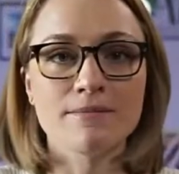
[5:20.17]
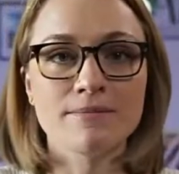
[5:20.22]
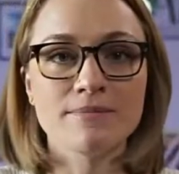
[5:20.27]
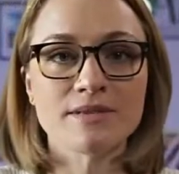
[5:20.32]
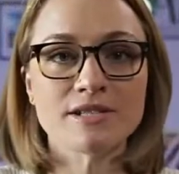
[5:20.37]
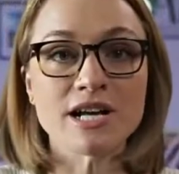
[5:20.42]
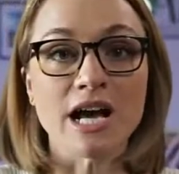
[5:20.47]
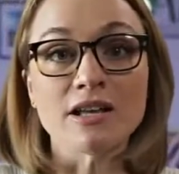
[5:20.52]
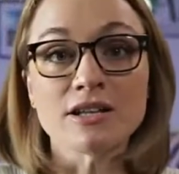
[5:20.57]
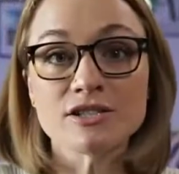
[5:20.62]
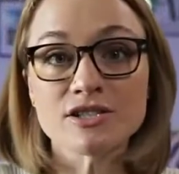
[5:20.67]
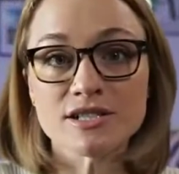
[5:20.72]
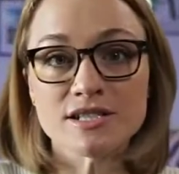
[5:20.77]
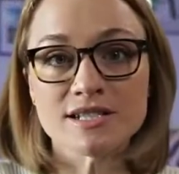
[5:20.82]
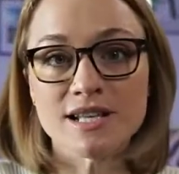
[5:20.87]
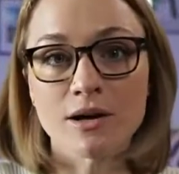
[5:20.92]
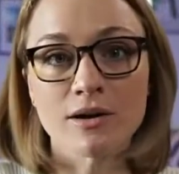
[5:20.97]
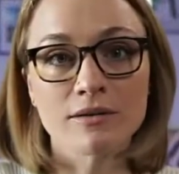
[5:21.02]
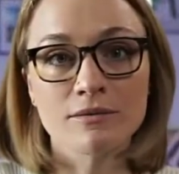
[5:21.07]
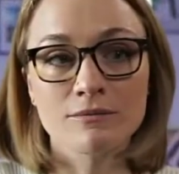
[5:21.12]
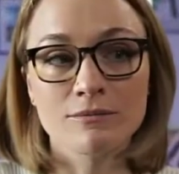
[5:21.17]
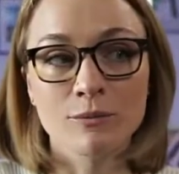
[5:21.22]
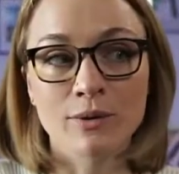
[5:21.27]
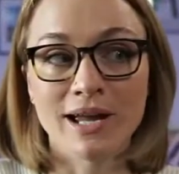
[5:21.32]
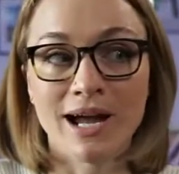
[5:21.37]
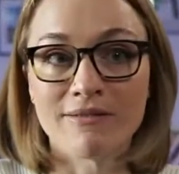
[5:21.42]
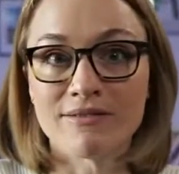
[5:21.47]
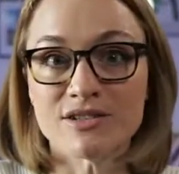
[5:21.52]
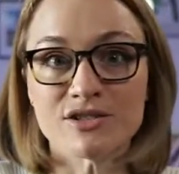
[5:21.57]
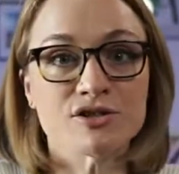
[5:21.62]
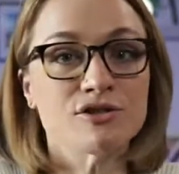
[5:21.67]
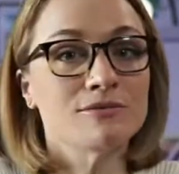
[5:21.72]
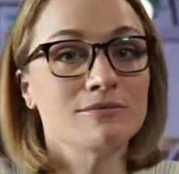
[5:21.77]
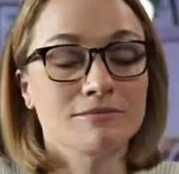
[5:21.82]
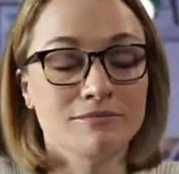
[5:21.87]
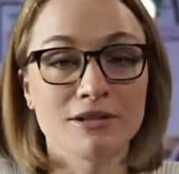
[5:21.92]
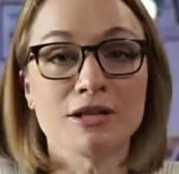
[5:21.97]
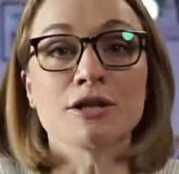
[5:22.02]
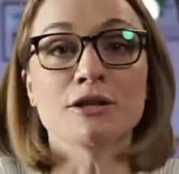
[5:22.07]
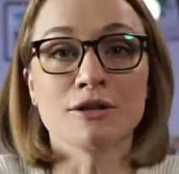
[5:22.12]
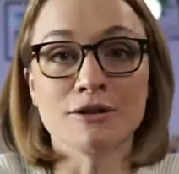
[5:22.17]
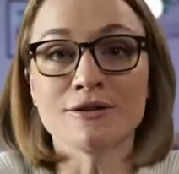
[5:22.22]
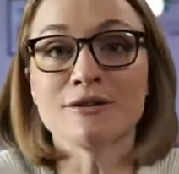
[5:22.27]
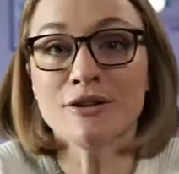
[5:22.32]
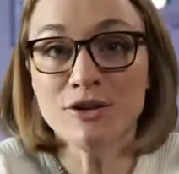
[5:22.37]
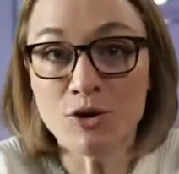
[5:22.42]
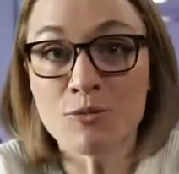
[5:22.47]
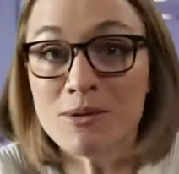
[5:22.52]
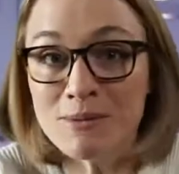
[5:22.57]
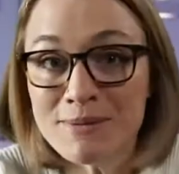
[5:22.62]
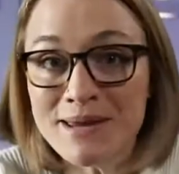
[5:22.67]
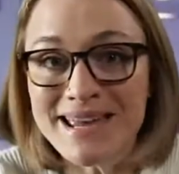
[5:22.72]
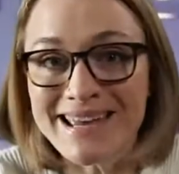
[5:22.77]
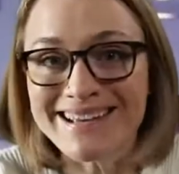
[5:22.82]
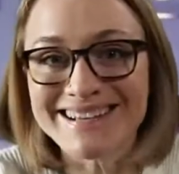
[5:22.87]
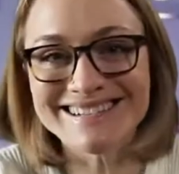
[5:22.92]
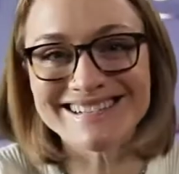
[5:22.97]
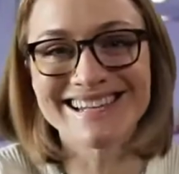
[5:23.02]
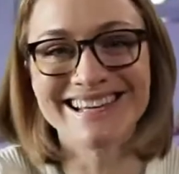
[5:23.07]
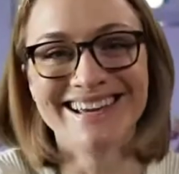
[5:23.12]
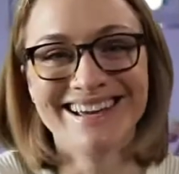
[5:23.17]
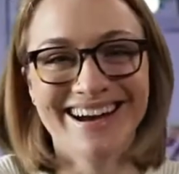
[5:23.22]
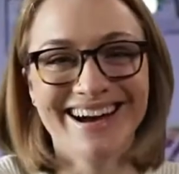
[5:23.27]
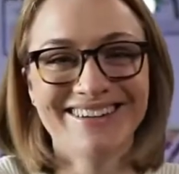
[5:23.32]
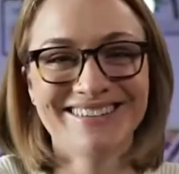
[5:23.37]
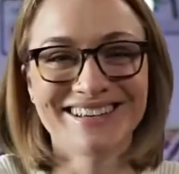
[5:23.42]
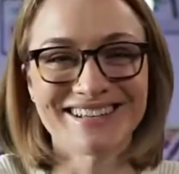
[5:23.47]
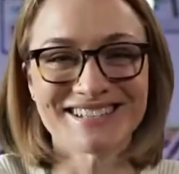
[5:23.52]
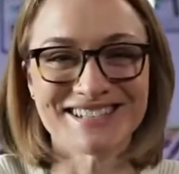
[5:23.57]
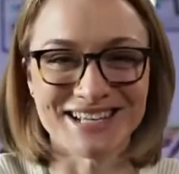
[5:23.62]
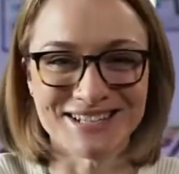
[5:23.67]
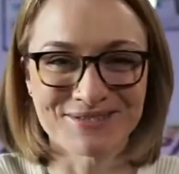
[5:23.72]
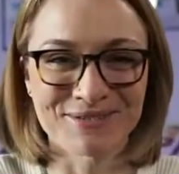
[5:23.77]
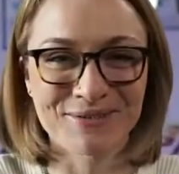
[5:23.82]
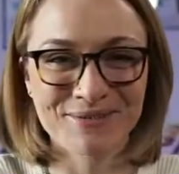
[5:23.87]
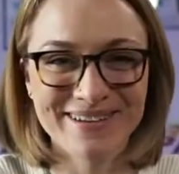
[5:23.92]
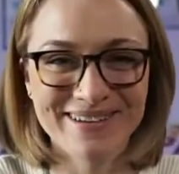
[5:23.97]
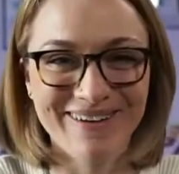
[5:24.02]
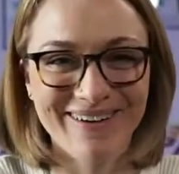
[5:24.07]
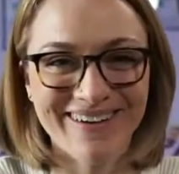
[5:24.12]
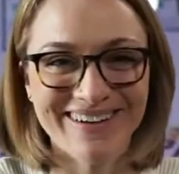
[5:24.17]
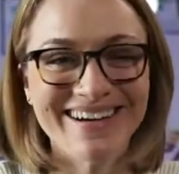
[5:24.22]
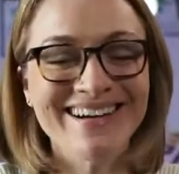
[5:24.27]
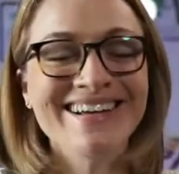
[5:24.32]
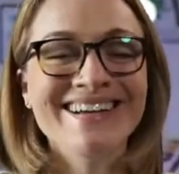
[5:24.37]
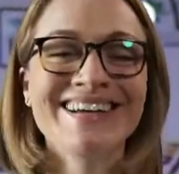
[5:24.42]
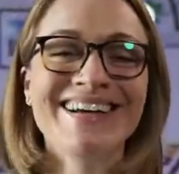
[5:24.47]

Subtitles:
challenges that we have as human beings, because that's what we are.